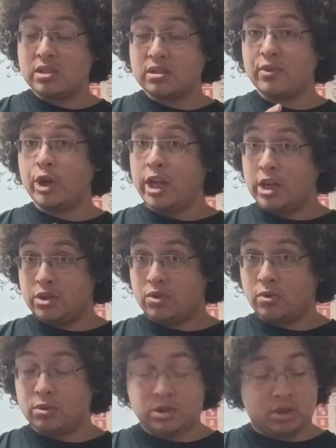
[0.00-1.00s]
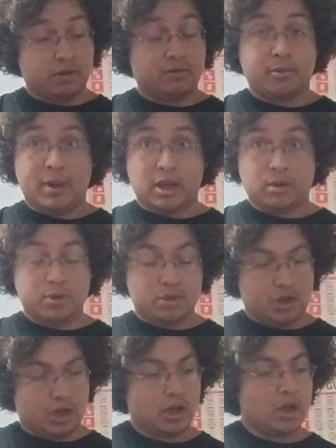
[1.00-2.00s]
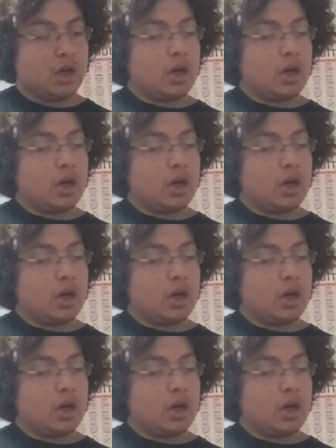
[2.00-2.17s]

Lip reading: This is very integral to flamenco music.